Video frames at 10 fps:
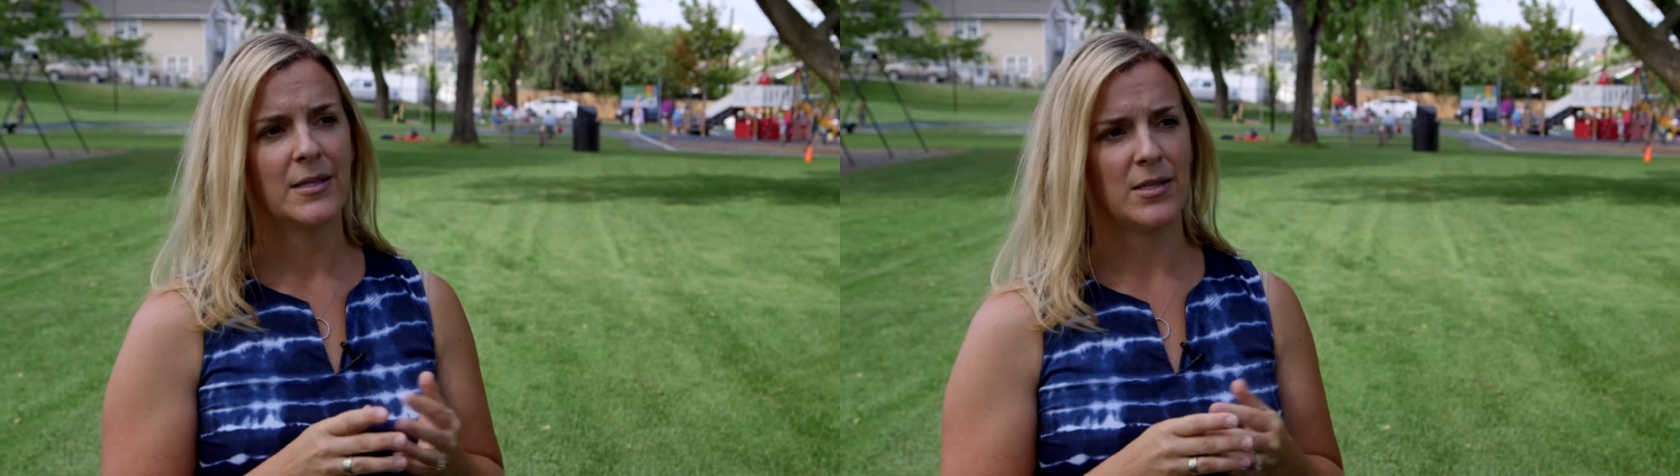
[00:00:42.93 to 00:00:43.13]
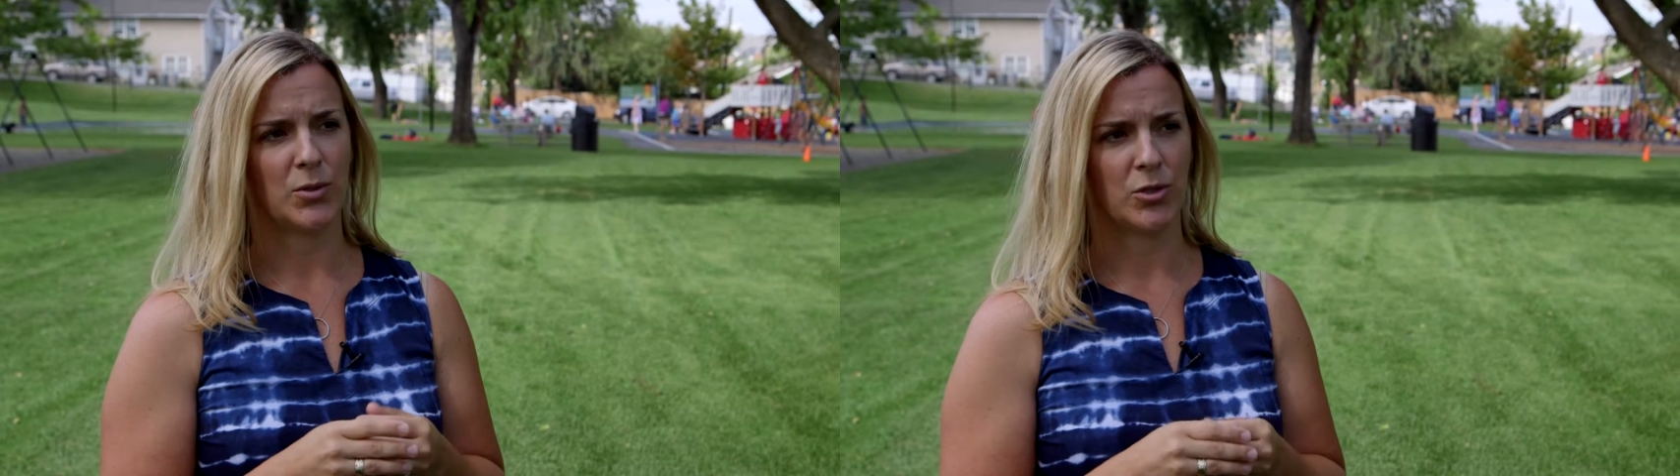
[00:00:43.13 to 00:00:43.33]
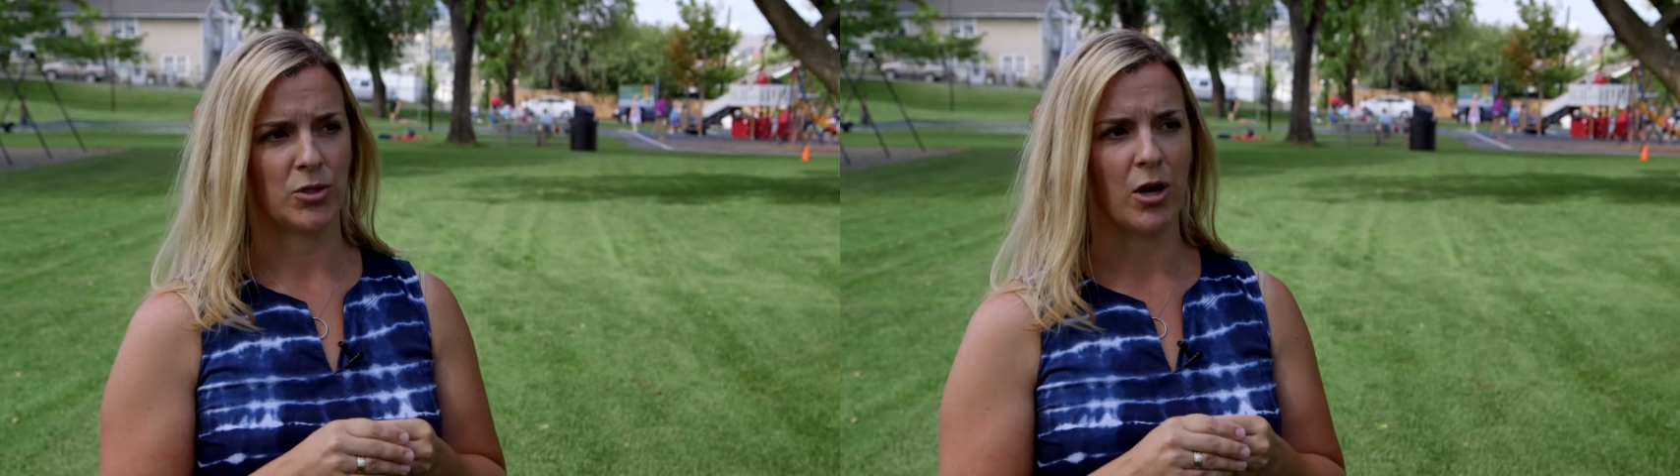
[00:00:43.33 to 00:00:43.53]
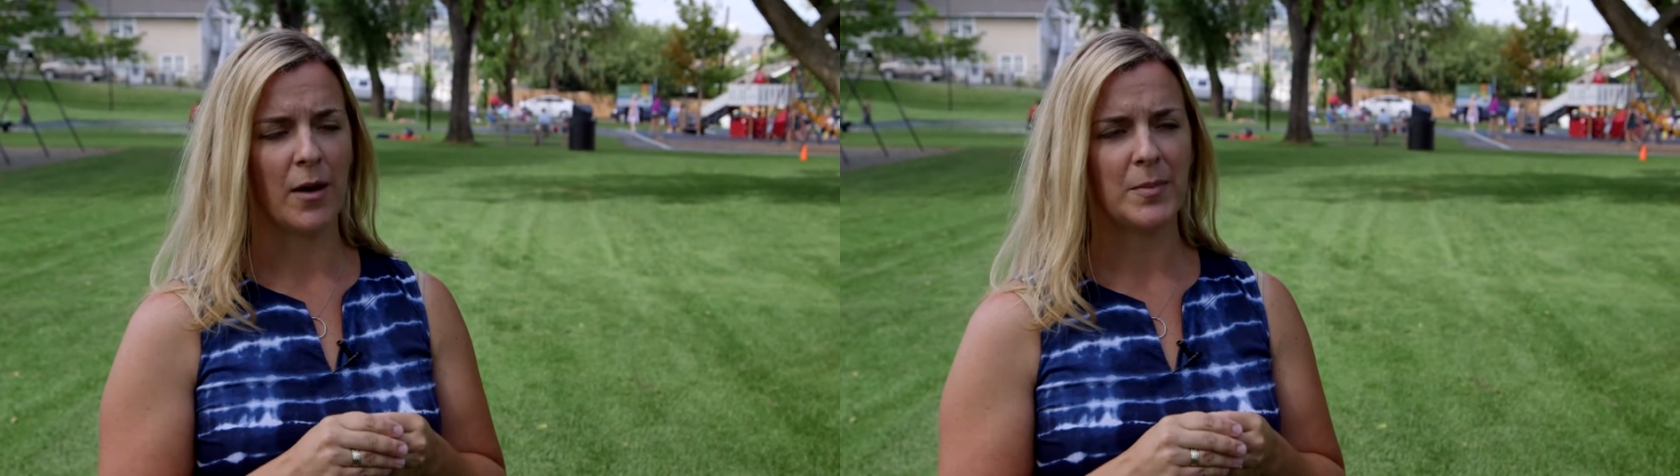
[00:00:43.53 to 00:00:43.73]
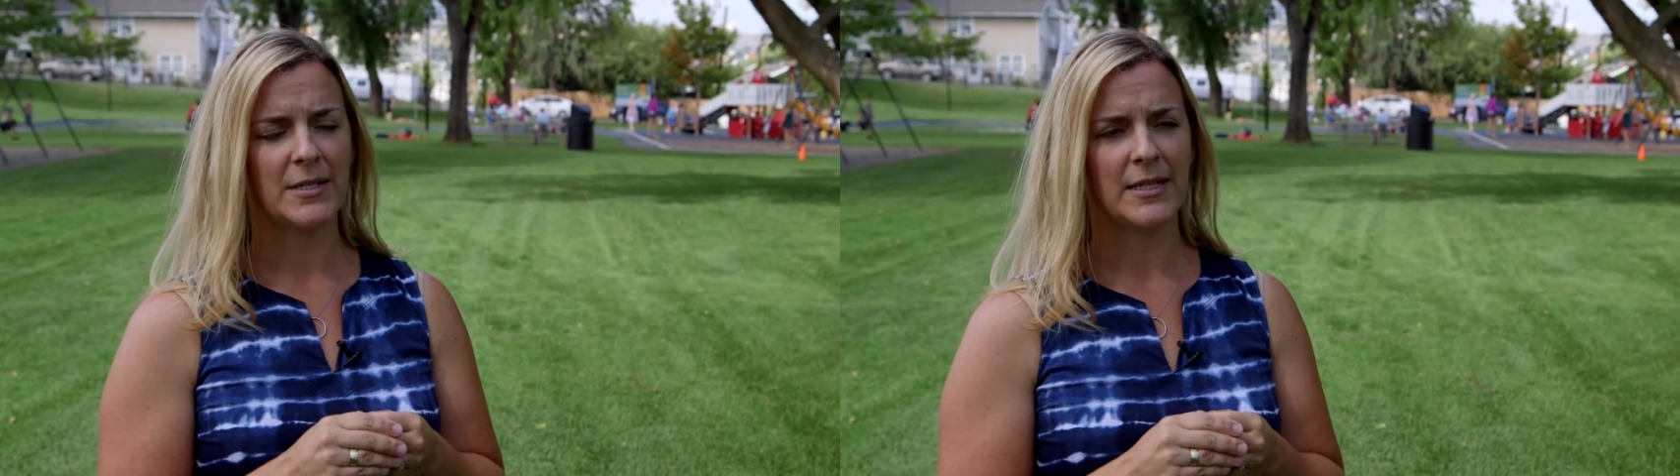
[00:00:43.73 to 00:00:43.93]
social
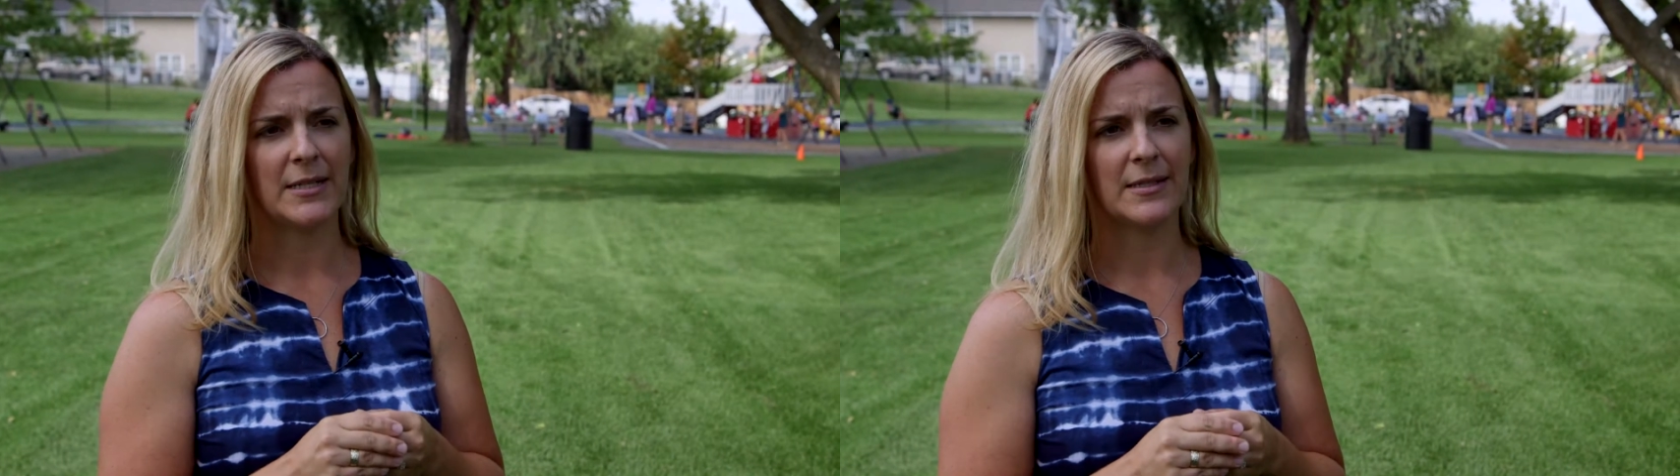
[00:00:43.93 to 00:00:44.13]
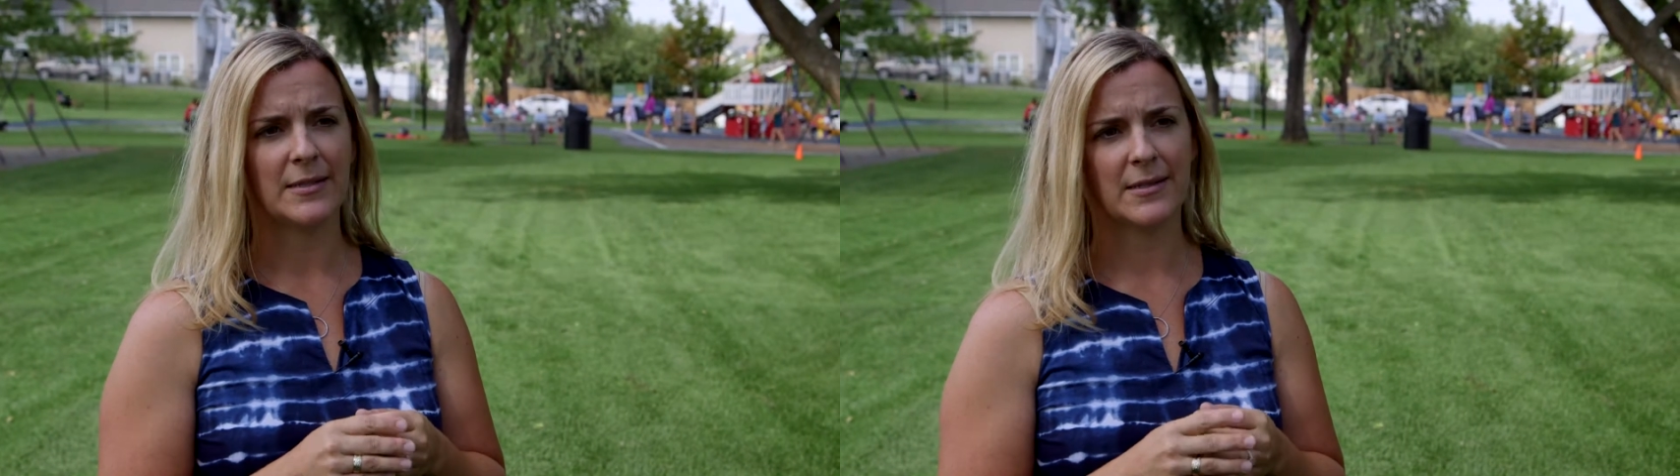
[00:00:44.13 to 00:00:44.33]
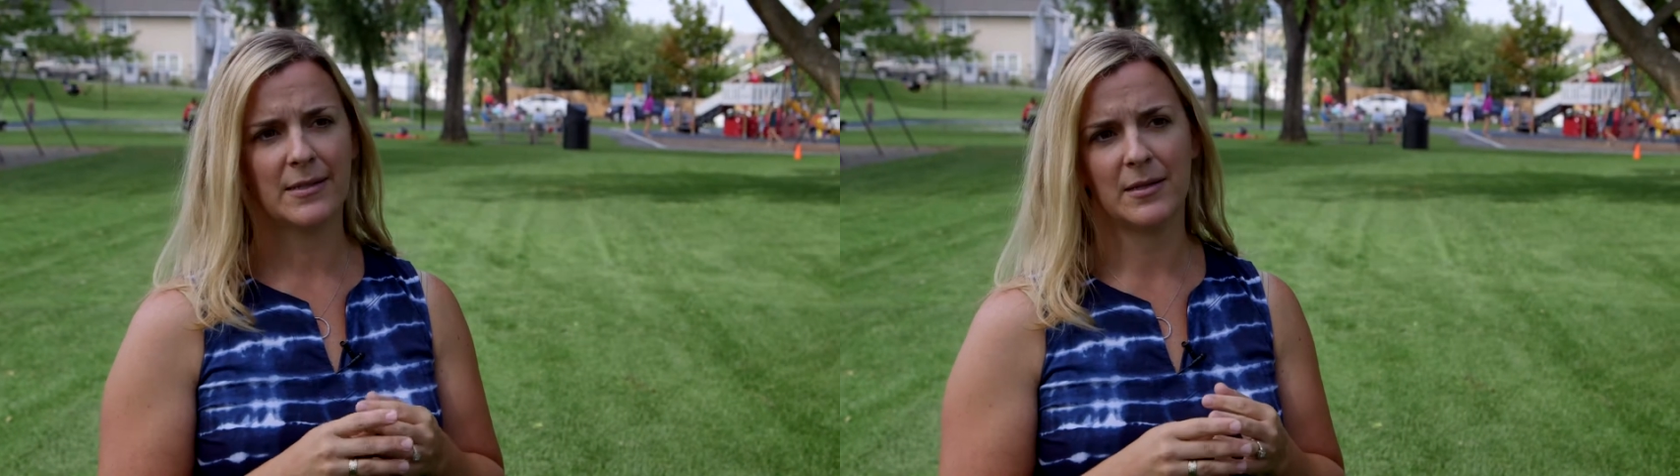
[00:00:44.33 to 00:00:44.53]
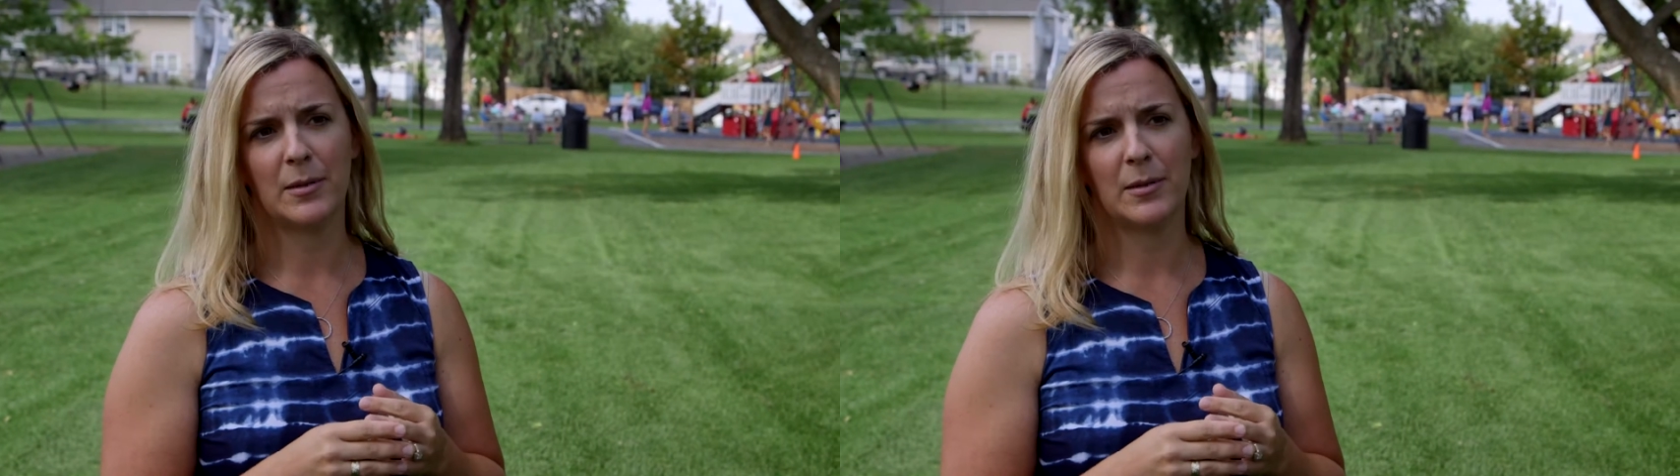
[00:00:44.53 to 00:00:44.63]
competence,